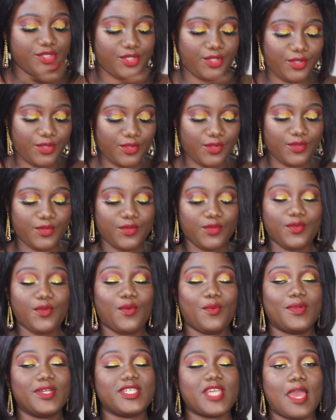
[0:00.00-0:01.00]
2,
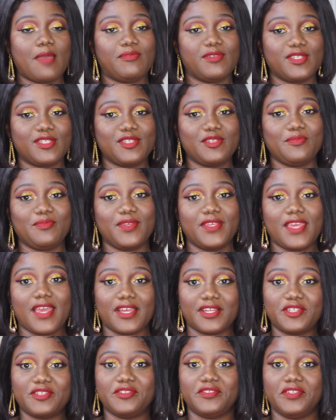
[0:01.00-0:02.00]
which happens to be
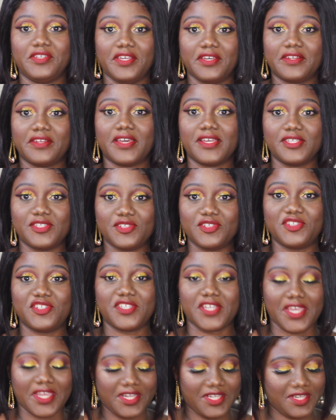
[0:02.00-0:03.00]
actually a nicer
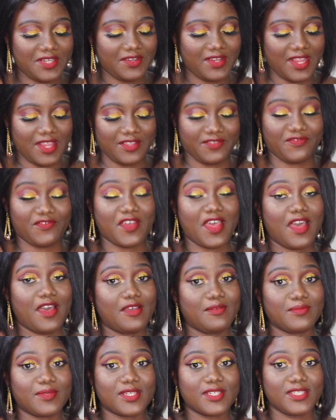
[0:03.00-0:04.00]
shade if
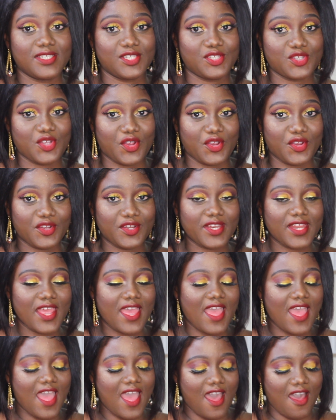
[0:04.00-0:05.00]
I'm concerned.
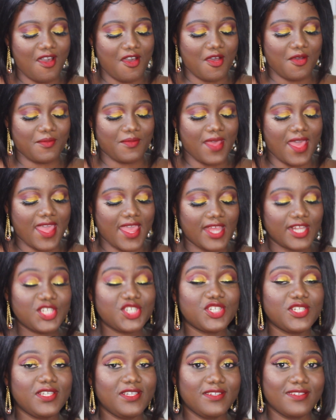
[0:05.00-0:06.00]
I
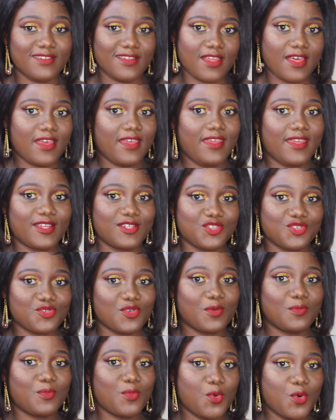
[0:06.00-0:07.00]
actually like and
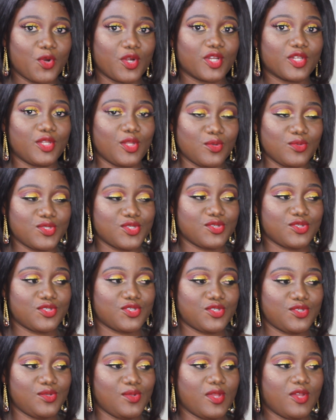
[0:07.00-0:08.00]
draw more closer
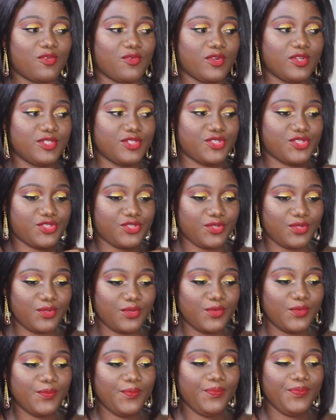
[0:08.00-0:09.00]
to Heroine
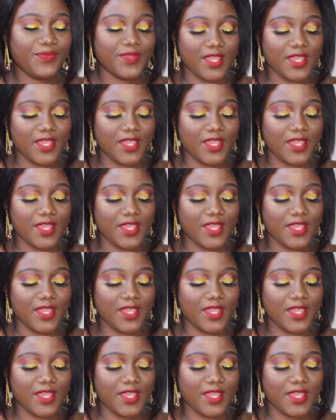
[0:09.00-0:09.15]
2,